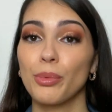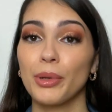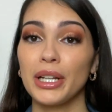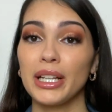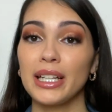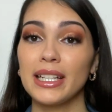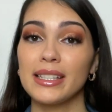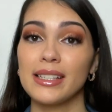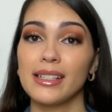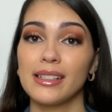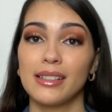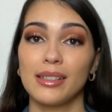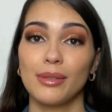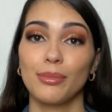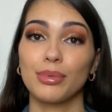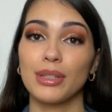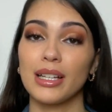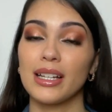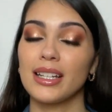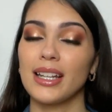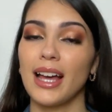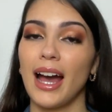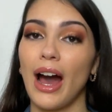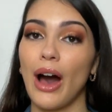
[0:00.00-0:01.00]
easy to
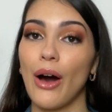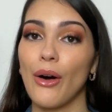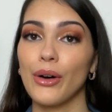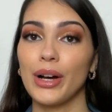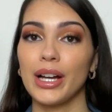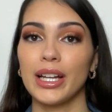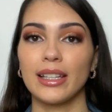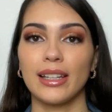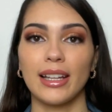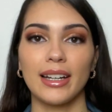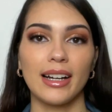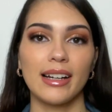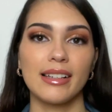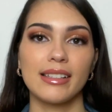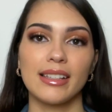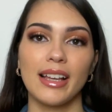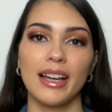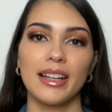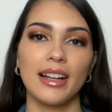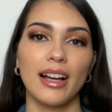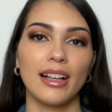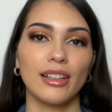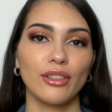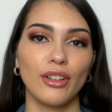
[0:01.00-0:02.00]
blend out, and like I
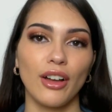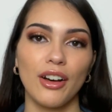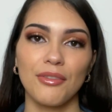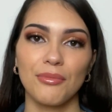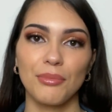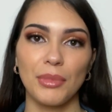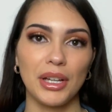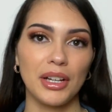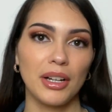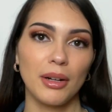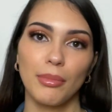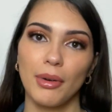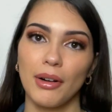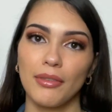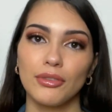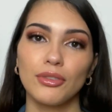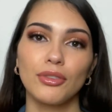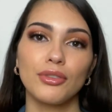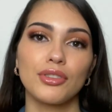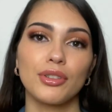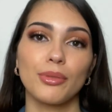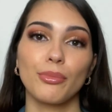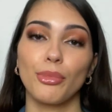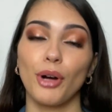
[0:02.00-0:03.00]
said, I love Makeup
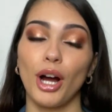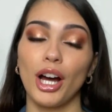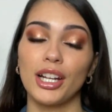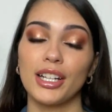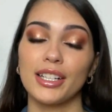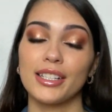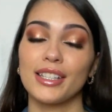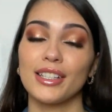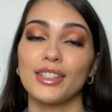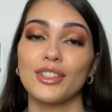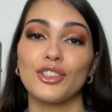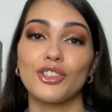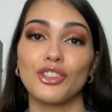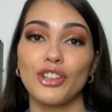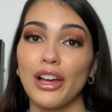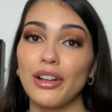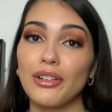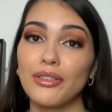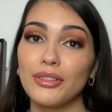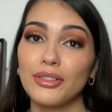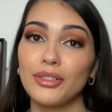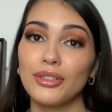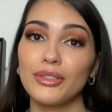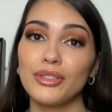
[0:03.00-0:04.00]
Revolution products in
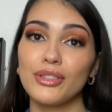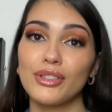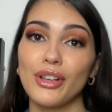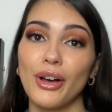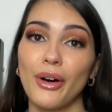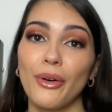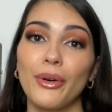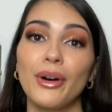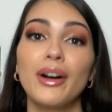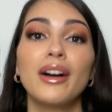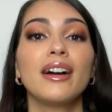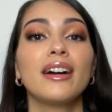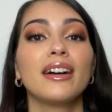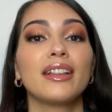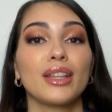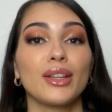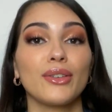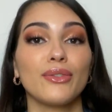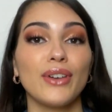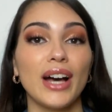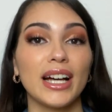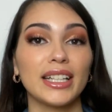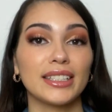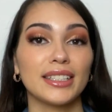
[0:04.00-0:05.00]
general, so the
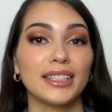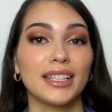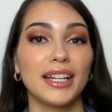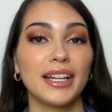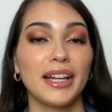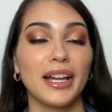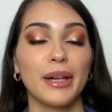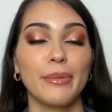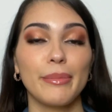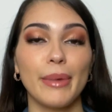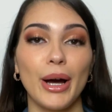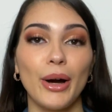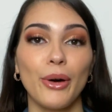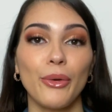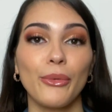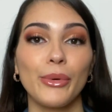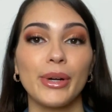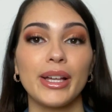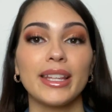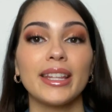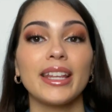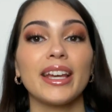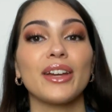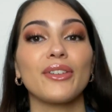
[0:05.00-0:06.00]
fact that they came out
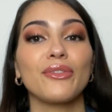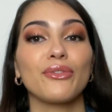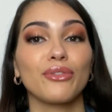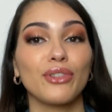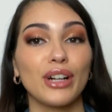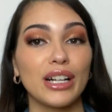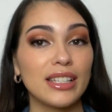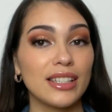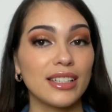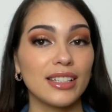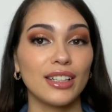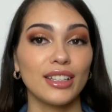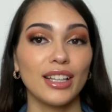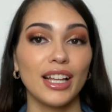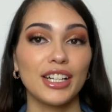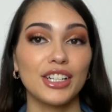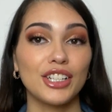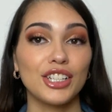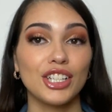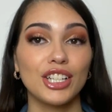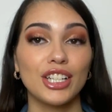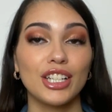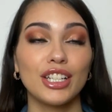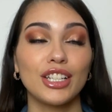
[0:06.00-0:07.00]
with a Friends
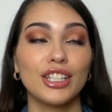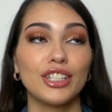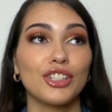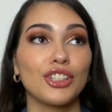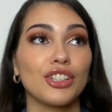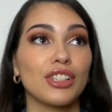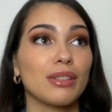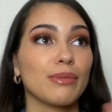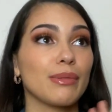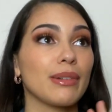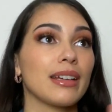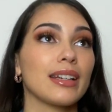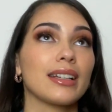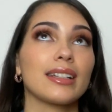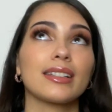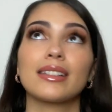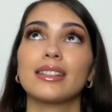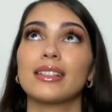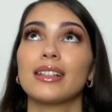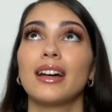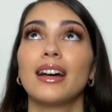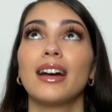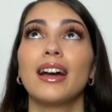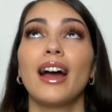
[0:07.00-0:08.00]
collection just makes
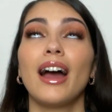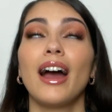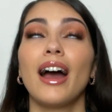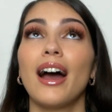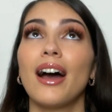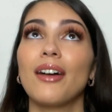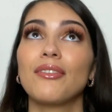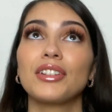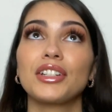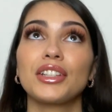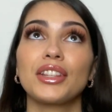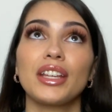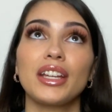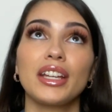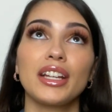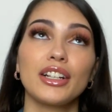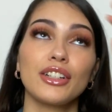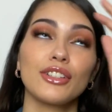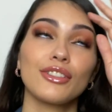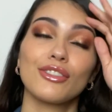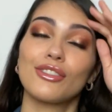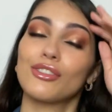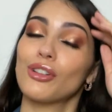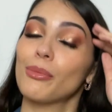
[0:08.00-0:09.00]
everything
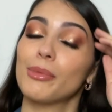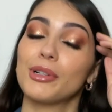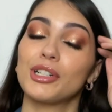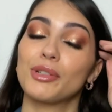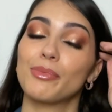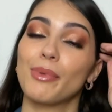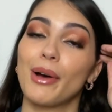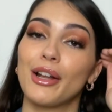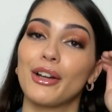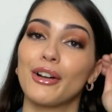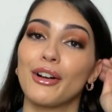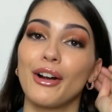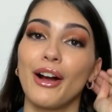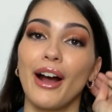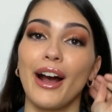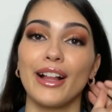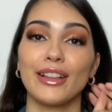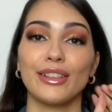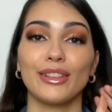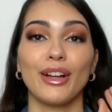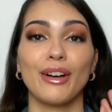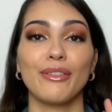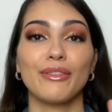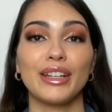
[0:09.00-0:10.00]
so much better. I
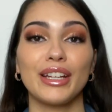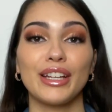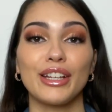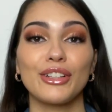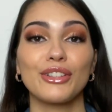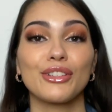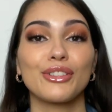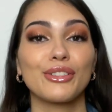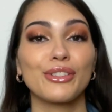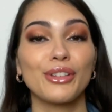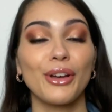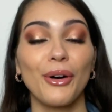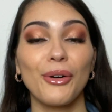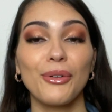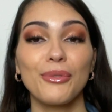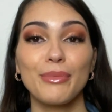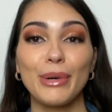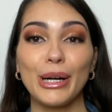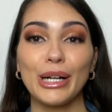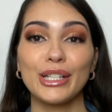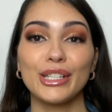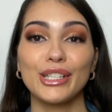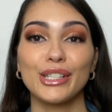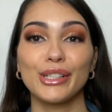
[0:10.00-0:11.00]
love it so
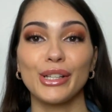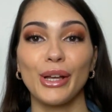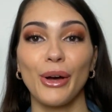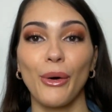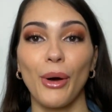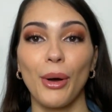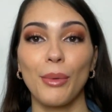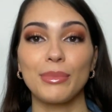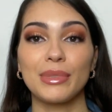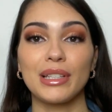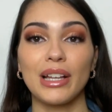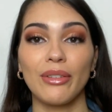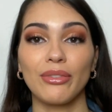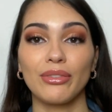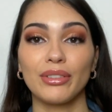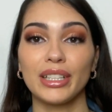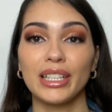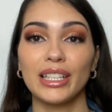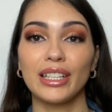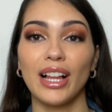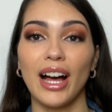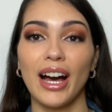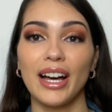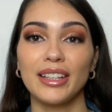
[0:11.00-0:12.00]
much, so I'm definitely
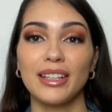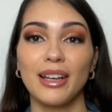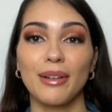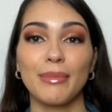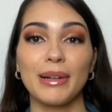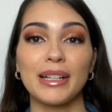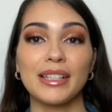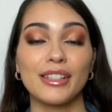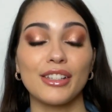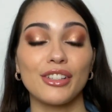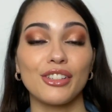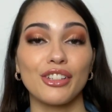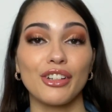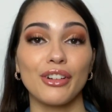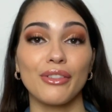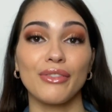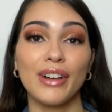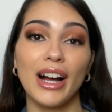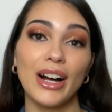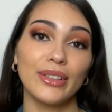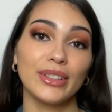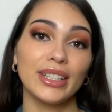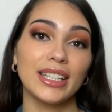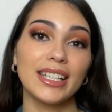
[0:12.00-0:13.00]
glad that my sister
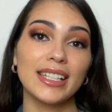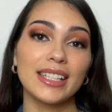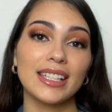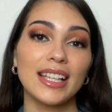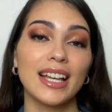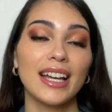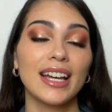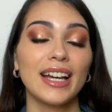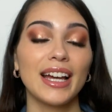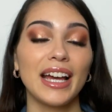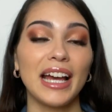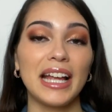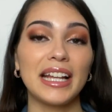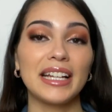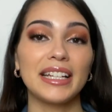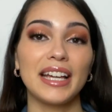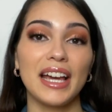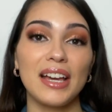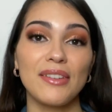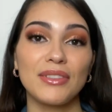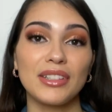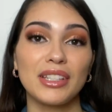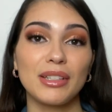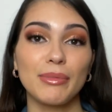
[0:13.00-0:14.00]
found this and
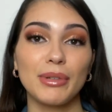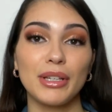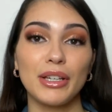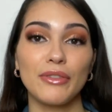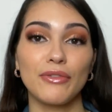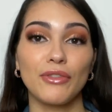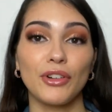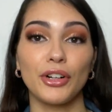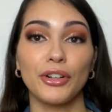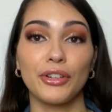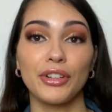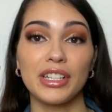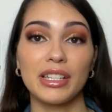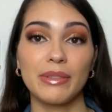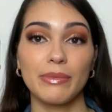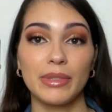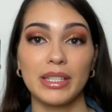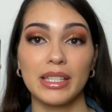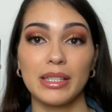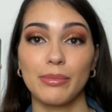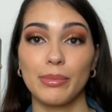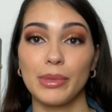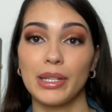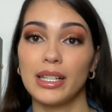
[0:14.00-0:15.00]
gave it to me for
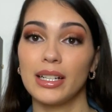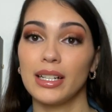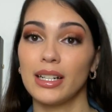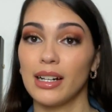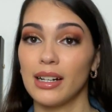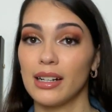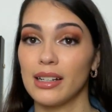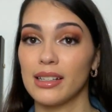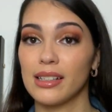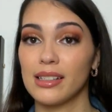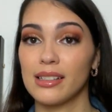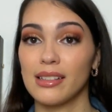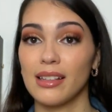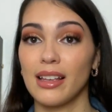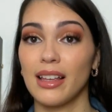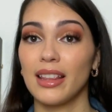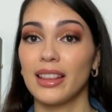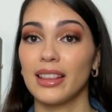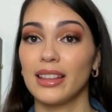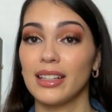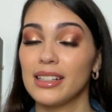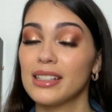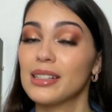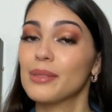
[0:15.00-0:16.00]
Christmas, because
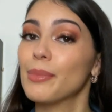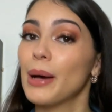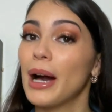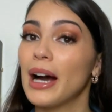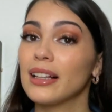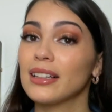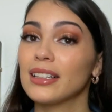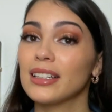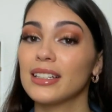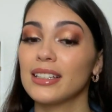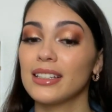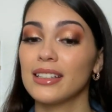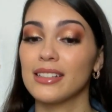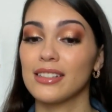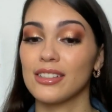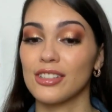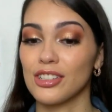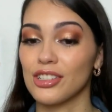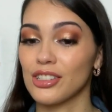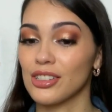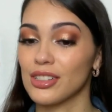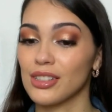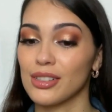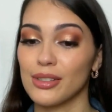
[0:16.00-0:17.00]
this palette is
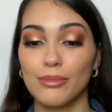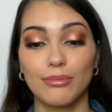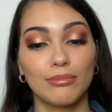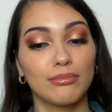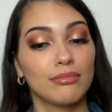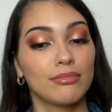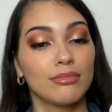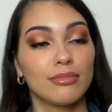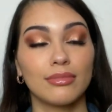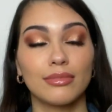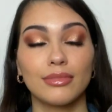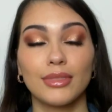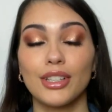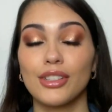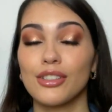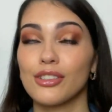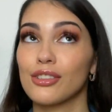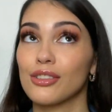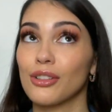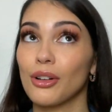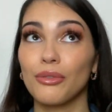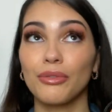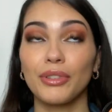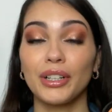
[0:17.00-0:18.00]
just
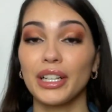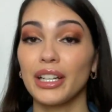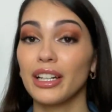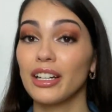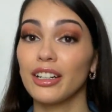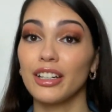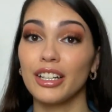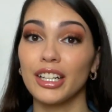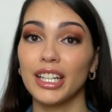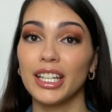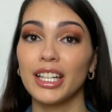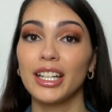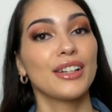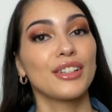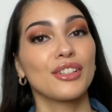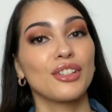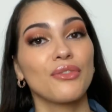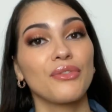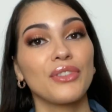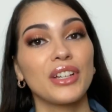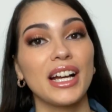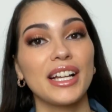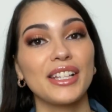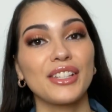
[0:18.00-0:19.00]
so freaking good. So if
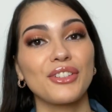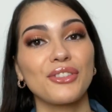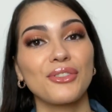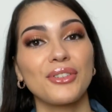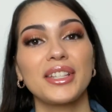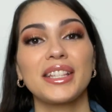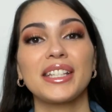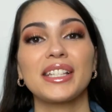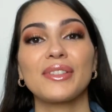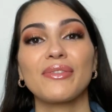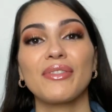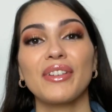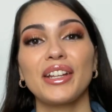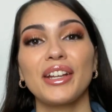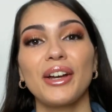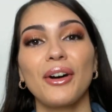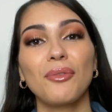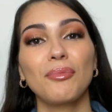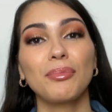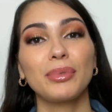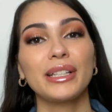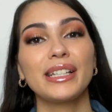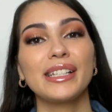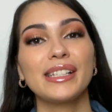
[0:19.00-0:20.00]
you guys enjoyed this video,
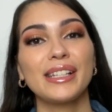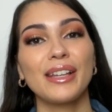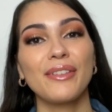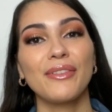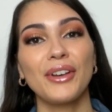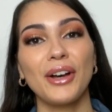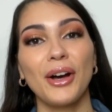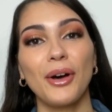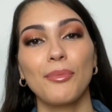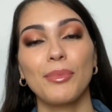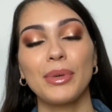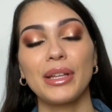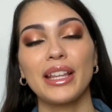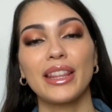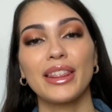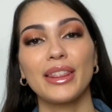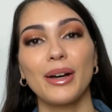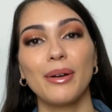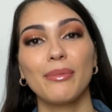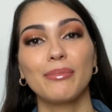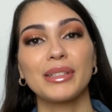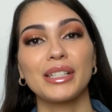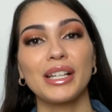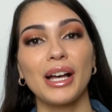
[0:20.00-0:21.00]
please give it a big
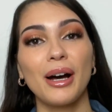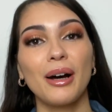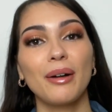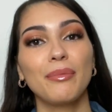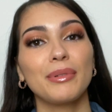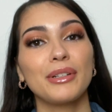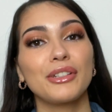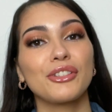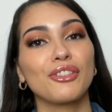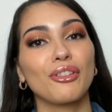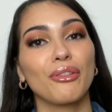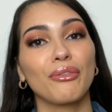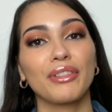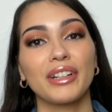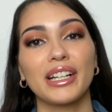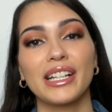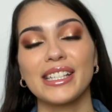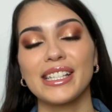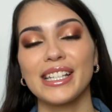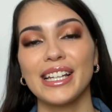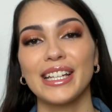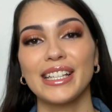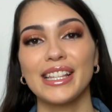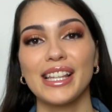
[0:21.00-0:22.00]
thumbs up. And don't forget
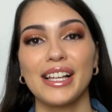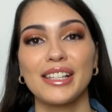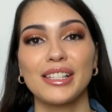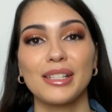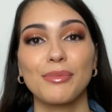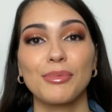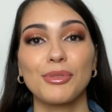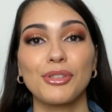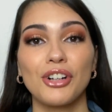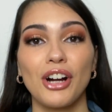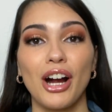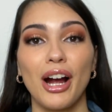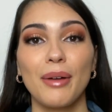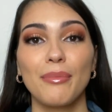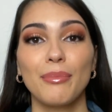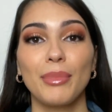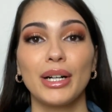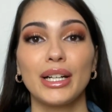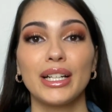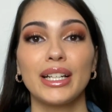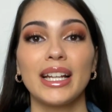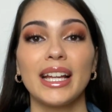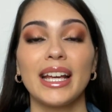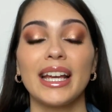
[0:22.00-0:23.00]
to hit that subscribe
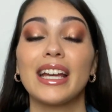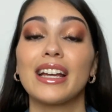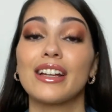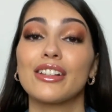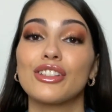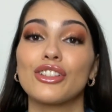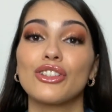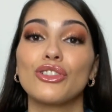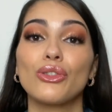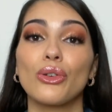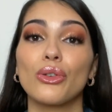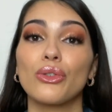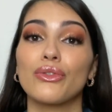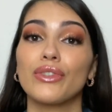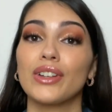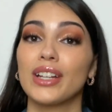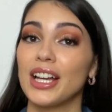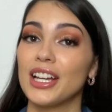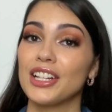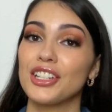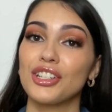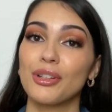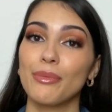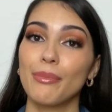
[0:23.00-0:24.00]
button and
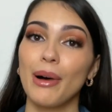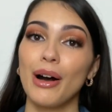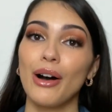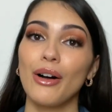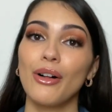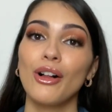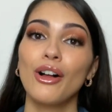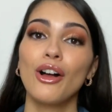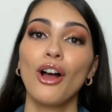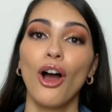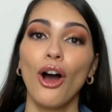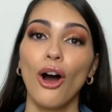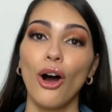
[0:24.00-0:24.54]
notification bell.